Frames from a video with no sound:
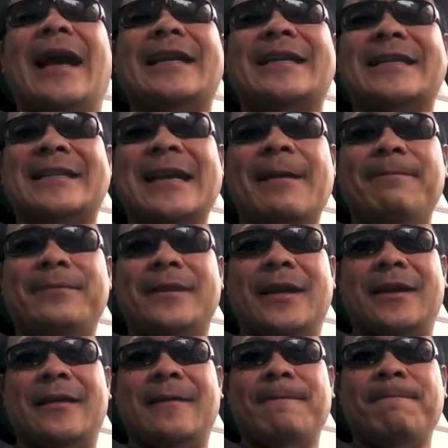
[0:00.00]
Accept
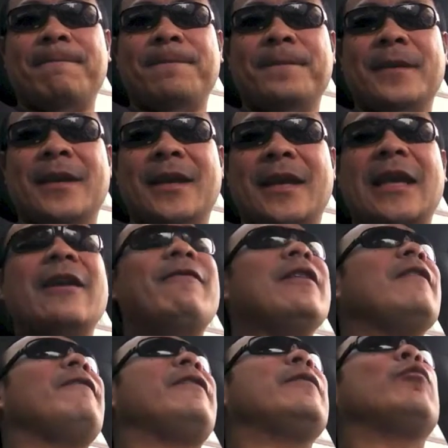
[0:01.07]
it.
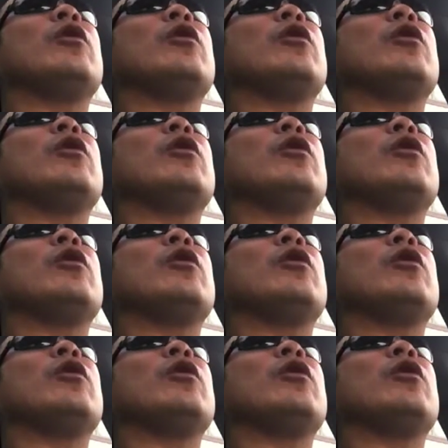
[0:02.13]
Even if it